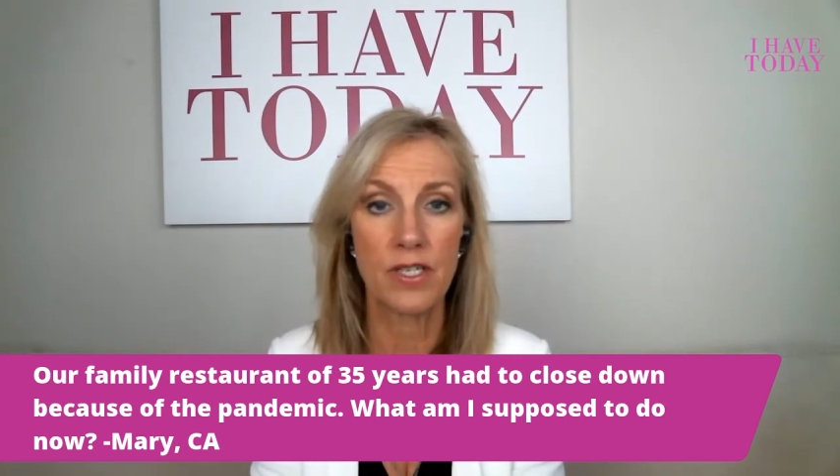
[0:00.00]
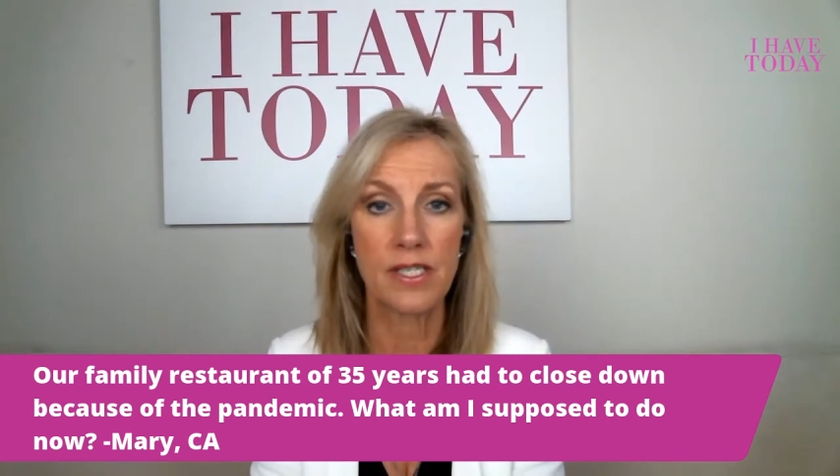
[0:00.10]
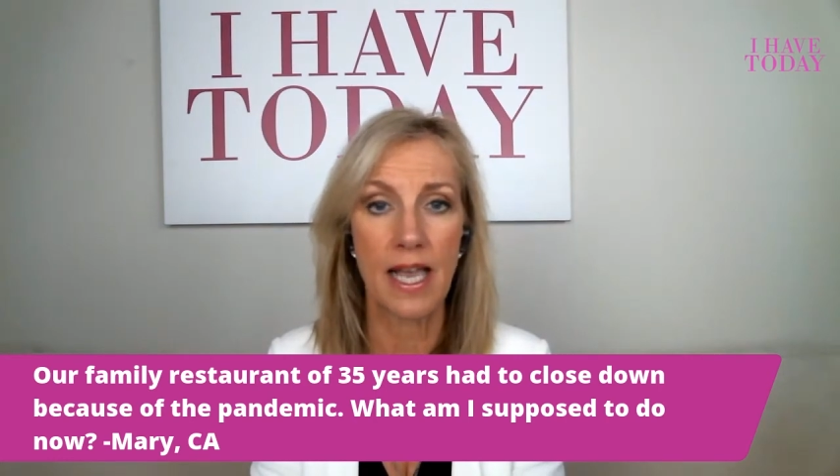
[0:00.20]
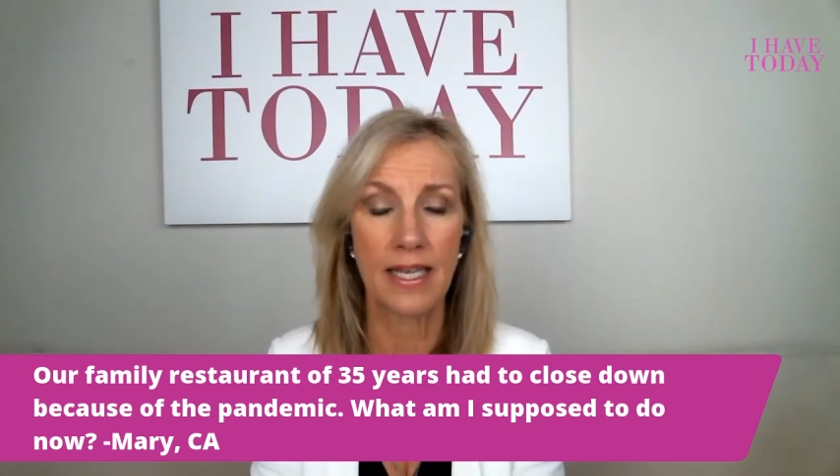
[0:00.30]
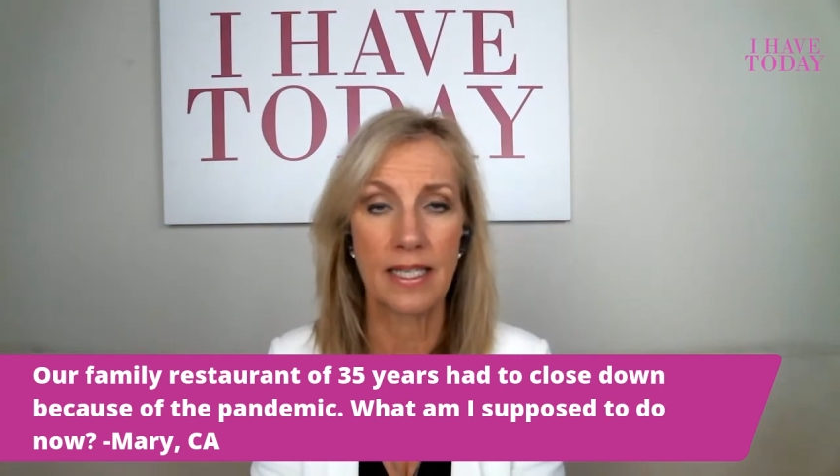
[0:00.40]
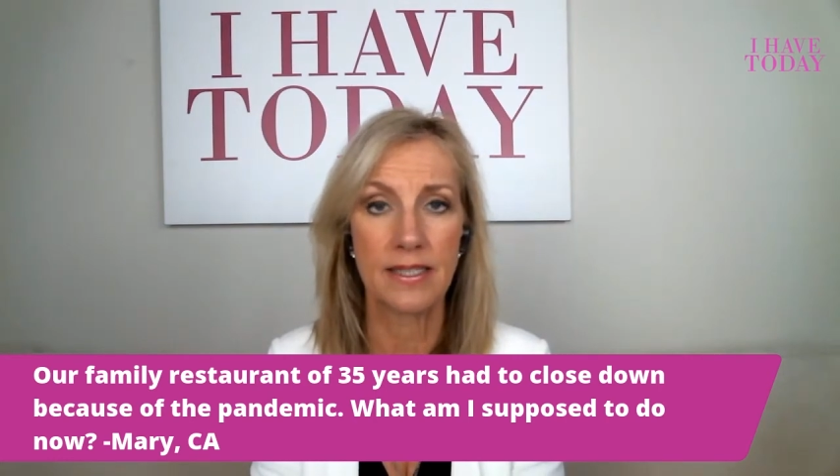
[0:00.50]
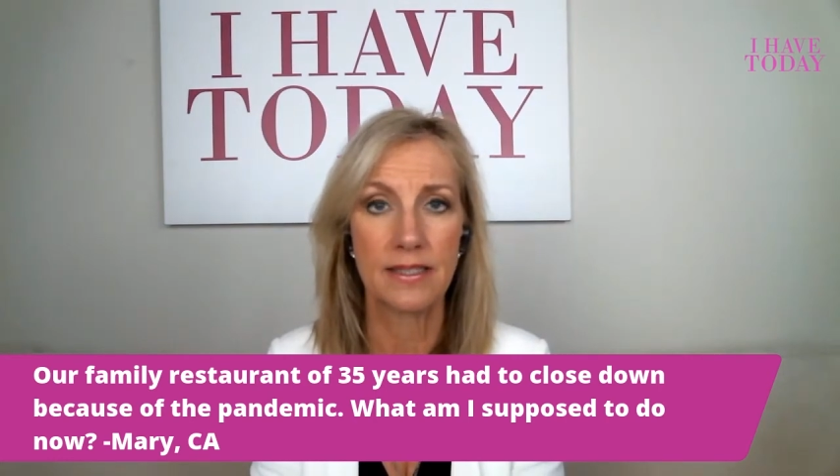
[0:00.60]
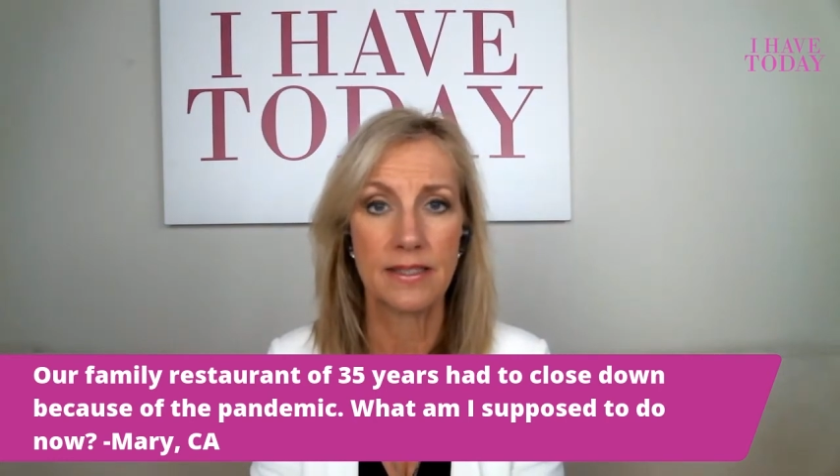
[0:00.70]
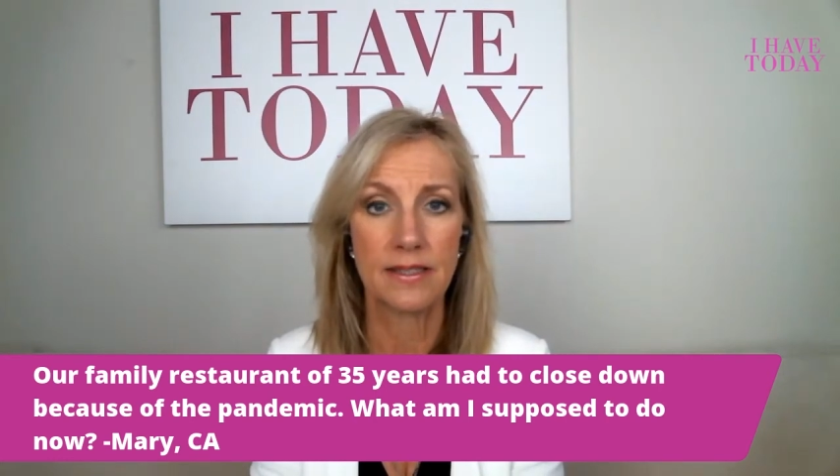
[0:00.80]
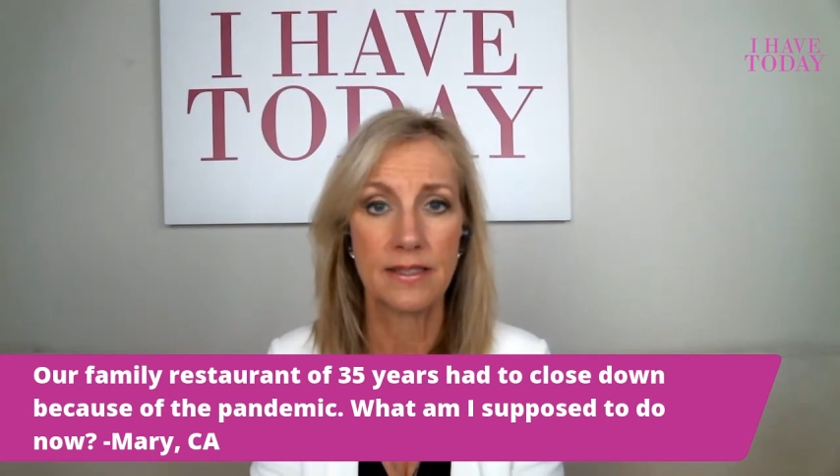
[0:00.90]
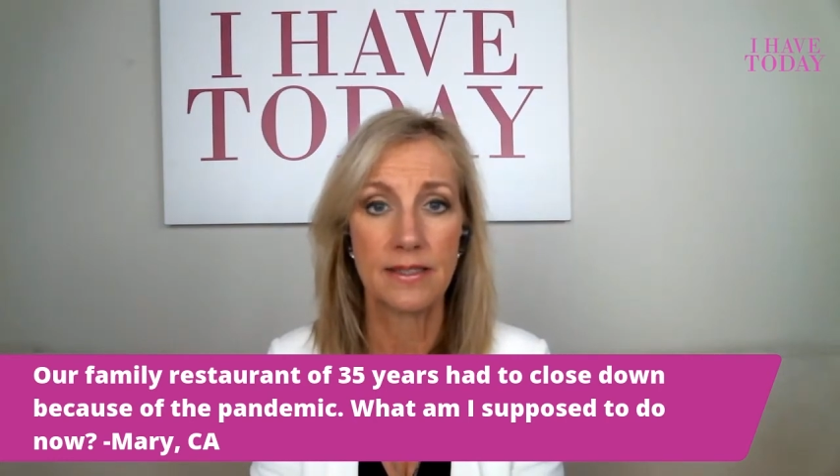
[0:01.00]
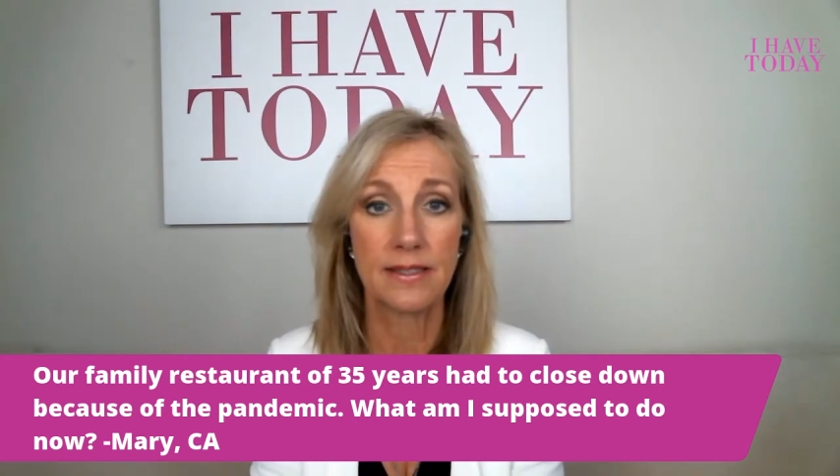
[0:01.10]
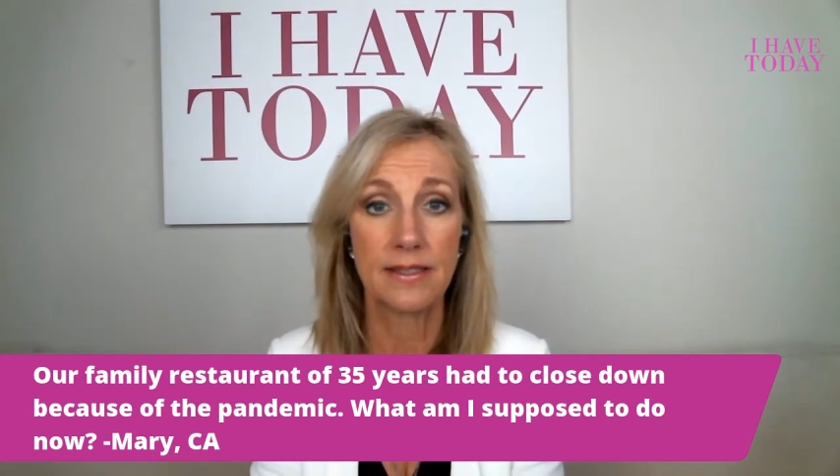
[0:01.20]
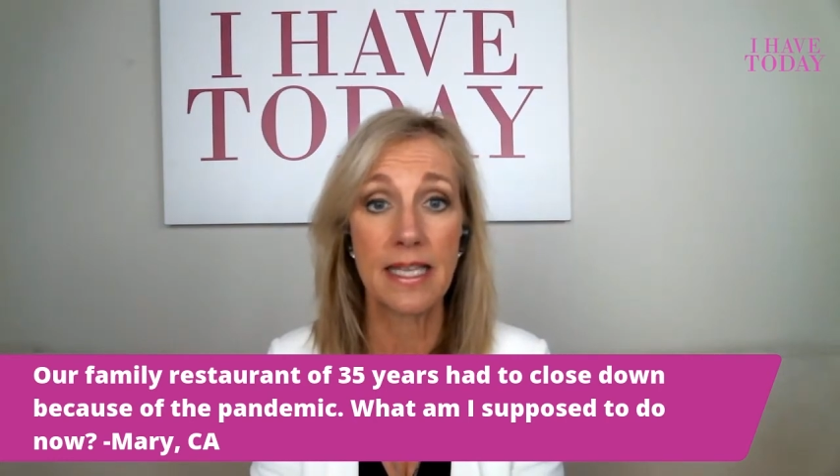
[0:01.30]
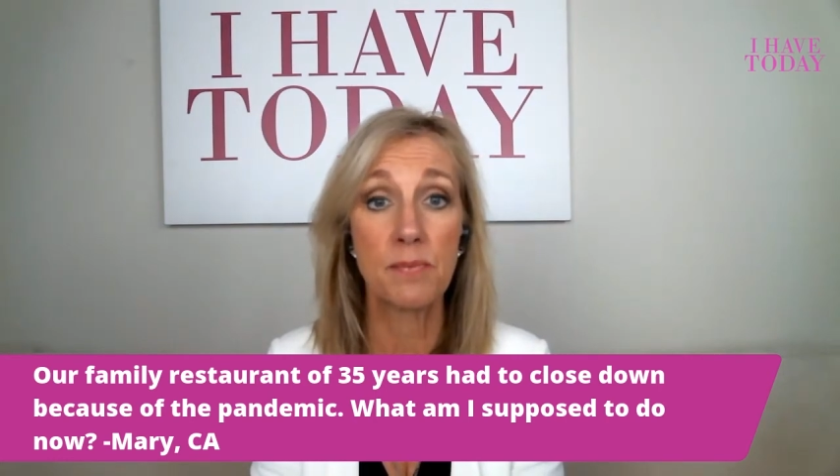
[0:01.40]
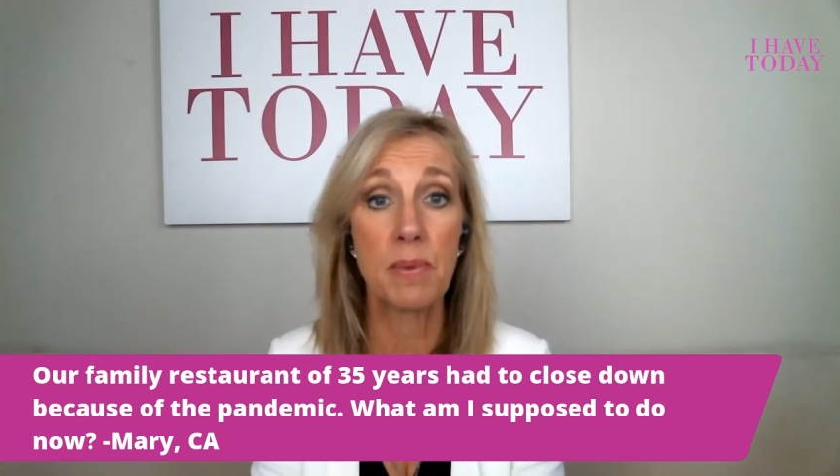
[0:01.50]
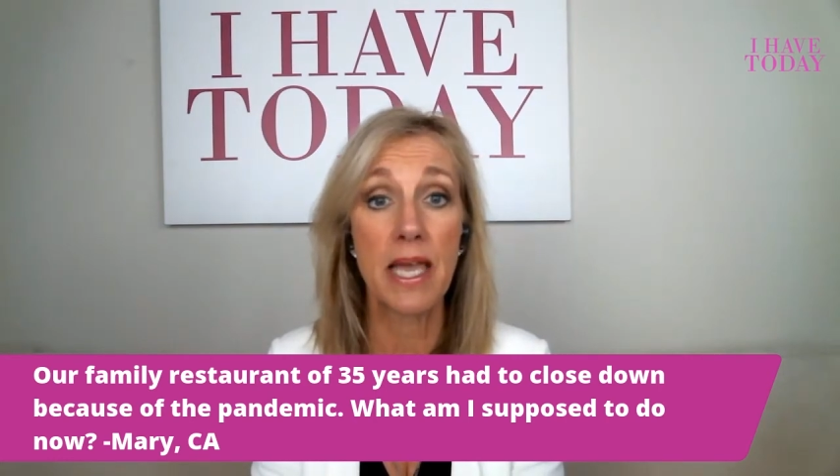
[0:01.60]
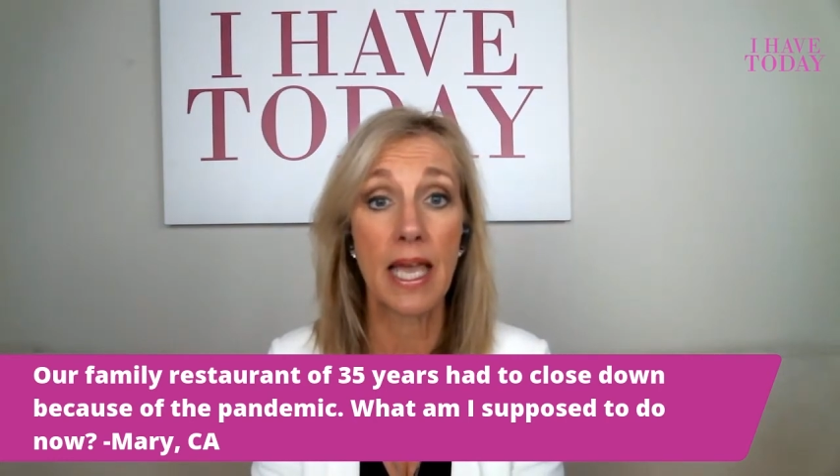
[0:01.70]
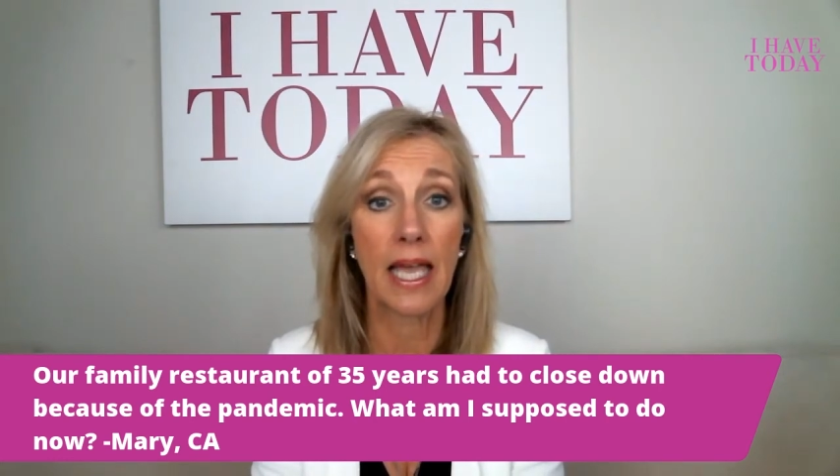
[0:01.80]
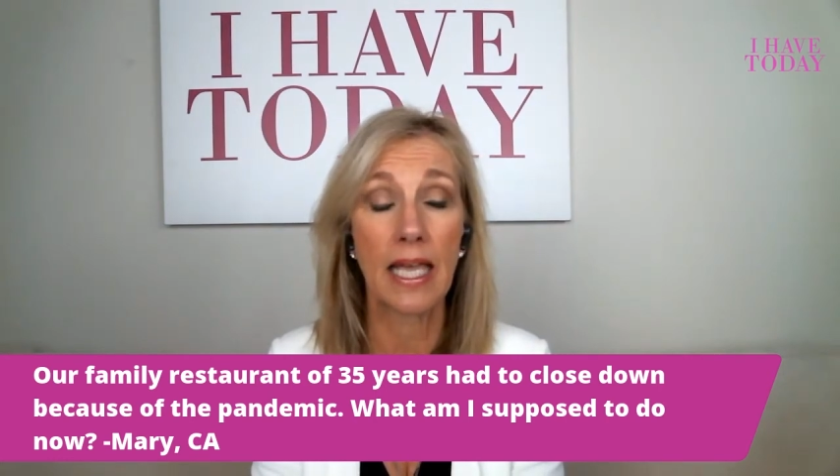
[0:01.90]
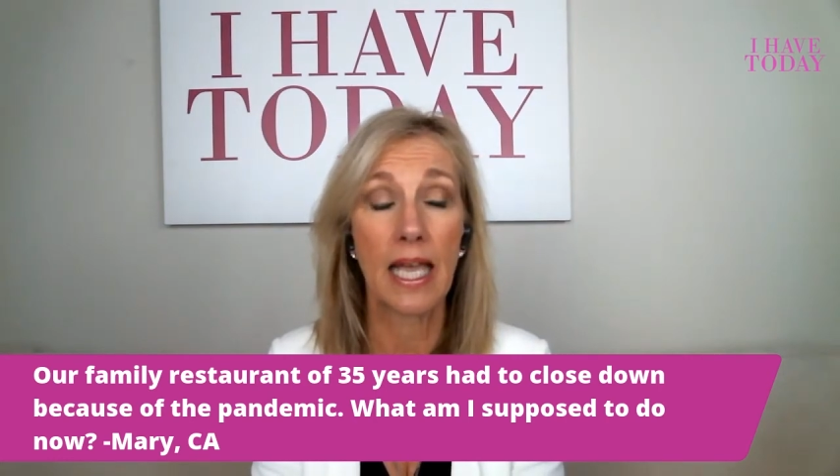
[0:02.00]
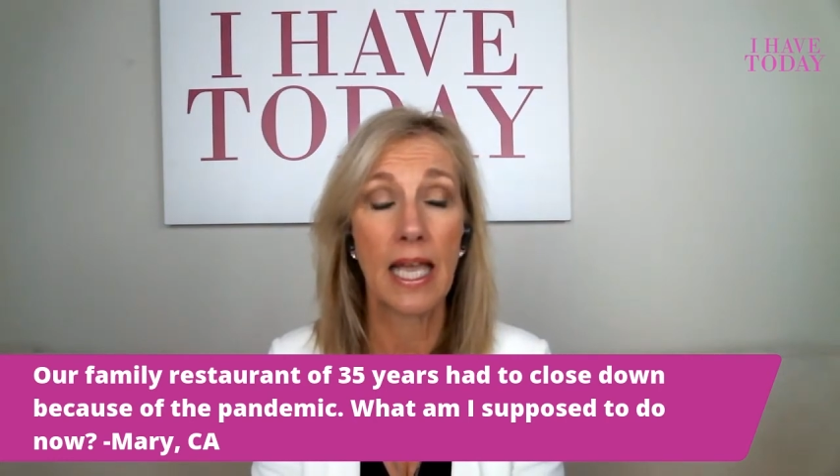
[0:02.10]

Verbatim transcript: second. That's big.